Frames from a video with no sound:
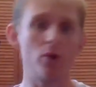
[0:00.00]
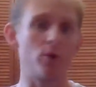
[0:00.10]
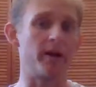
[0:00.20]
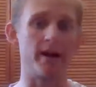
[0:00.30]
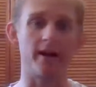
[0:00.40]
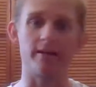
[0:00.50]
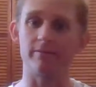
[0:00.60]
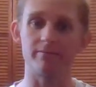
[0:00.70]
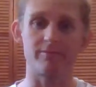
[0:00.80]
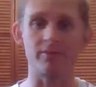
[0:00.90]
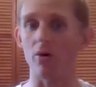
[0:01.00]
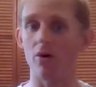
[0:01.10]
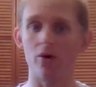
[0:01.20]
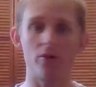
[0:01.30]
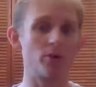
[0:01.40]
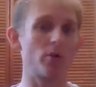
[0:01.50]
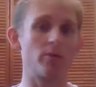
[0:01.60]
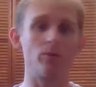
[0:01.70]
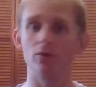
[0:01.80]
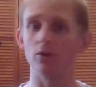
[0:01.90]
We got all the
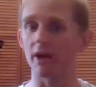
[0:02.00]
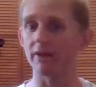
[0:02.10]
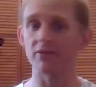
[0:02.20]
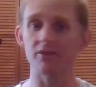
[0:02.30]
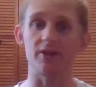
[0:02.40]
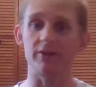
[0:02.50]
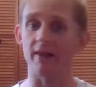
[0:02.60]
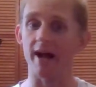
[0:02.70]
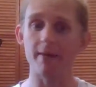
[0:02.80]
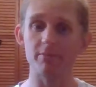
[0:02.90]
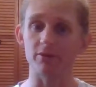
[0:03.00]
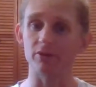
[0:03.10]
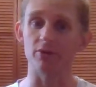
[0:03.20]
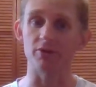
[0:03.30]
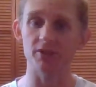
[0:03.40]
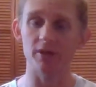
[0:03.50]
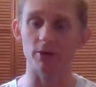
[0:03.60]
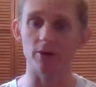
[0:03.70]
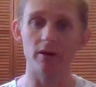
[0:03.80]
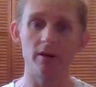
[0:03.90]
normal life stuff that happens during the
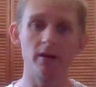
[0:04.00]
summer.